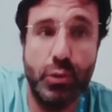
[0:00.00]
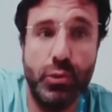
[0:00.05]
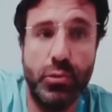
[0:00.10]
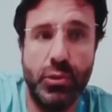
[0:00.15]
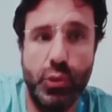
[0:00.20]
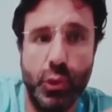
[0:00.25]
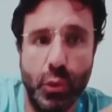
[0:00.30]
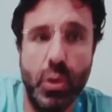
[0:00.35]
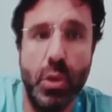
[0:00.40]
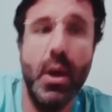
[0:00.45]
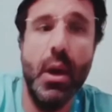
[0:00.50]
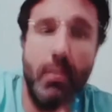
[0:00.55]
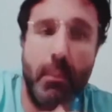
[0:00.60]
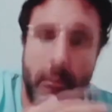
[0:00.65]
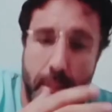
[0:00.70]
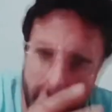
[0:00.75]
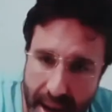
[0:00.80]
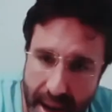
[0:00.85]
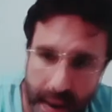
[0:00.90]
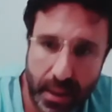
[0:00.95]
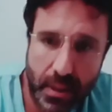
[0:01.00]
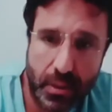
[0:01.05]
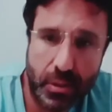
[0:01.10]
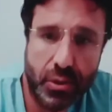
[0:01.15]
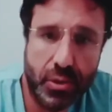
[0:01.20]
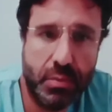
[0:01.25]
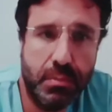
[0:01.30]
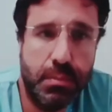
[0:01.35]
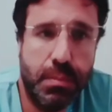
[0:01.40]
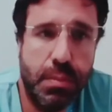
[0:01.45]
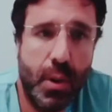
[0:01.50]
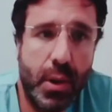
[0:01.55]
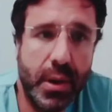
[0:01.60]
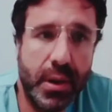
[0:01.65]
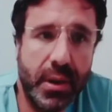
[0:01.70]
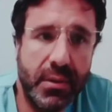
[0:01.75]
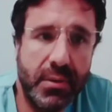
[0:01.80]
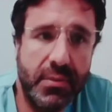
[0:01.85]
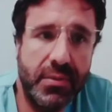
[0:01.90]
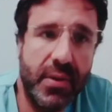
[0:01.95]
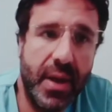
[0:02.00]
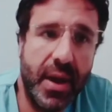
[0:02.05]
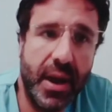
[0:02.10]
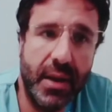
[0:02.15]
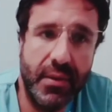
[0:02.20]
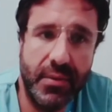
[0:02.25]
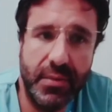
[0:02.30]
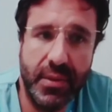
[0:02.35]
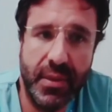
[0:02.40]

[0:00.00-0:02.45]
to -0.5